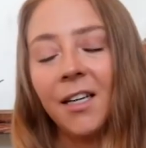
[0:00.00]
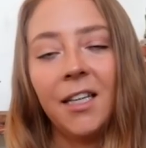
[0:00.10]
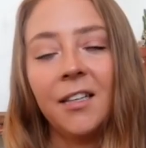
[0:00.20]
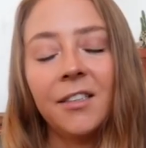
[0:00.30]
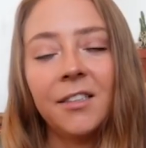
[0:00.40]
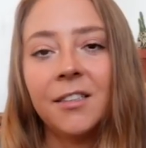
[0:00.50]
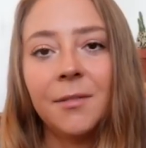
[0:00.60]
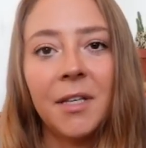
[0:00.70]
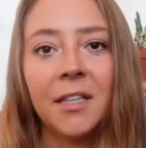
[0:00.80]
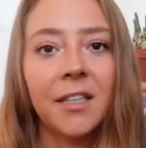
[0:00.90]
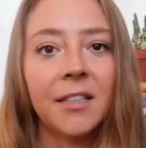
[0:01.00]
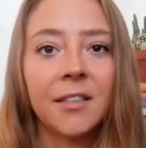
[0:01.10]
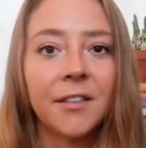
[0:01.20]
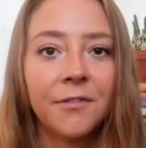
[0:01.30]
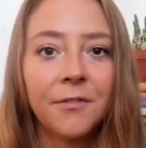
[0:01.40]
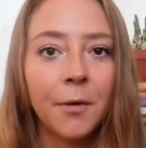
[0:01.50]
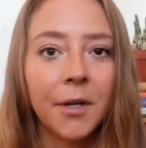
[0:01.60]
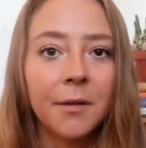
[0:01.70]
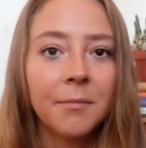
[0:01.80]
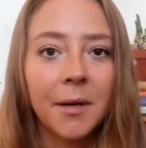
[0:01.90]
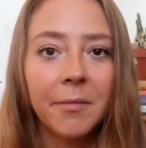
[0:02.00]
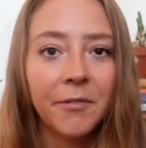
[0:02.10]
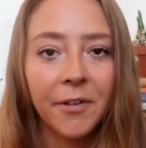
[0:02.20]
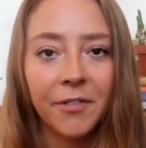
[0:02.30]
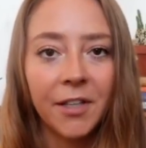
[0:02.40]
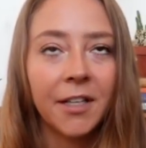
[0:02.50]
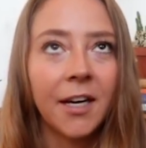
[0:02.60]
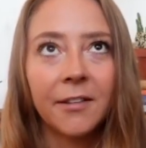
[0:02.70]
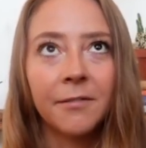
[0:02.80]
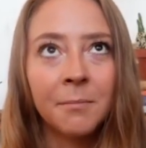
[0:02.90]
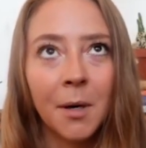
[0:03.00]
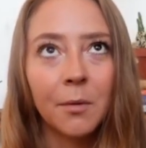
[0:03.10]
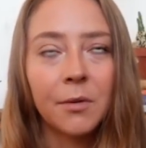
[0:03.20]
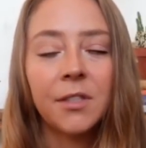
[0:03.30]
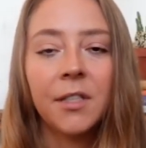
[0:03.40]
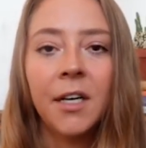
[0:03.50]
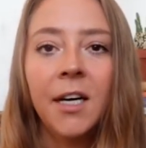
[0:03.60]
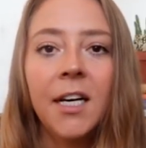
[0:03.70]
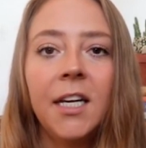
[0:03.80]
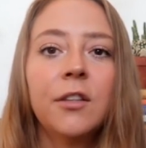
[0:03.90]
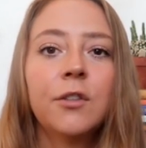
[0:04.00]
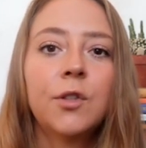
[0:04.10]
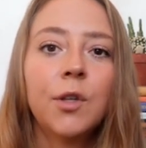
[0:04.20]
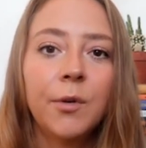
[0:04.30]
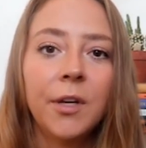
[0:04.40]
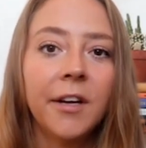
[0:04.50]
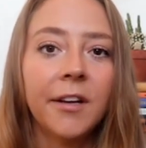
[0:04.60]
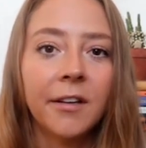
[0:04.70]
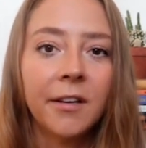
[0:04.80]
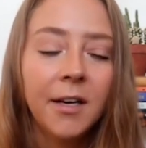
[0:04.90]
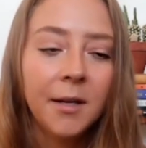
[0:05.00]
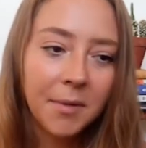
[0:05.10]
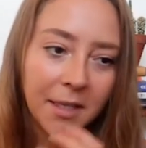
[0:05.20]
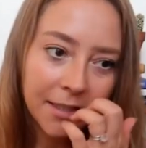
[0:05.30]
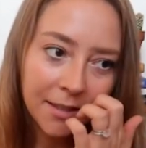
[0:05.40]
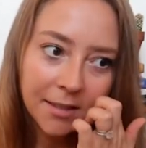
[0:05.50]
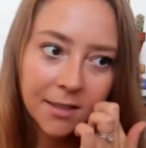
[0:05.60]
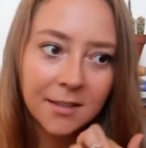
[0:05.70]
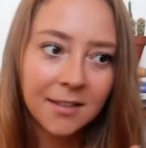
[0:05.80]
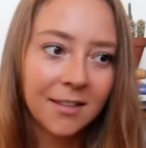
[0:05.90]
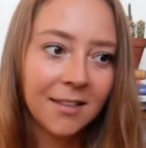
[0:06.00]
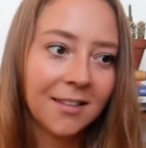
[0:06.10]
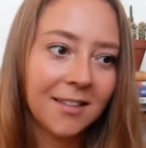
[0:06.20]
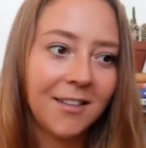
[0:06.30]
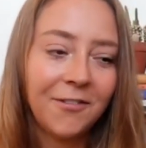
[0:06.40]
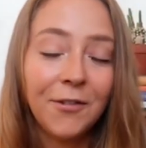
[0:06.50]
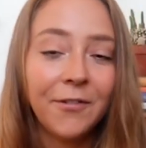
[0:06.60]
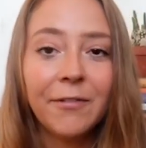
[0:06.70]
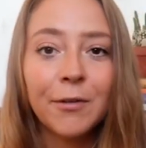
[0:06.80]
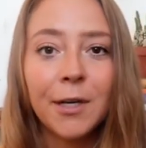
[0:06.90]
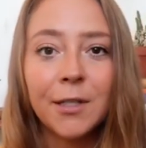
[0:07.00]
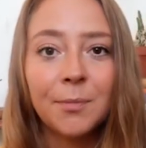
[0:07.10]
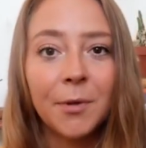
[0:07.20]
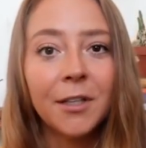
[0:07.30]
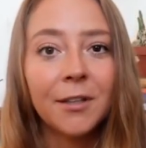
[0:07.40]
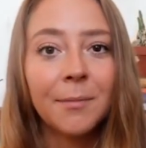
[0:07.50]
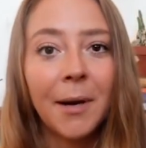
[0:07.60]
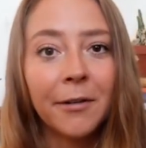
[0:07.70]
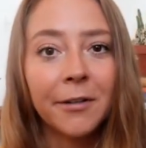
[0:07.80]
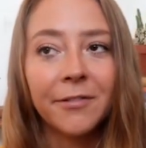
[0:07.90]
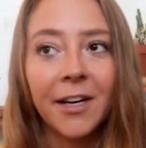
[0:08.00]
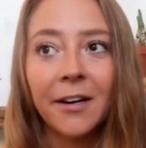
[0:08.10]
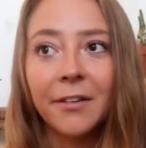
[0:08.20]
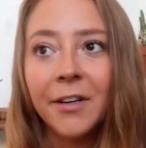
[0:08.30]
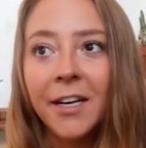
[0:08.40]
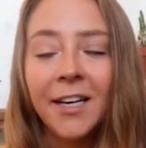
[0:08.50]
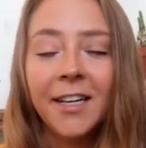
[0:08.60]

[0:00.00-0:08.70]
He looks to me like he's like 40, maybe 50 at the most. He looks so young, because if you've ever read his book, The Power of Now,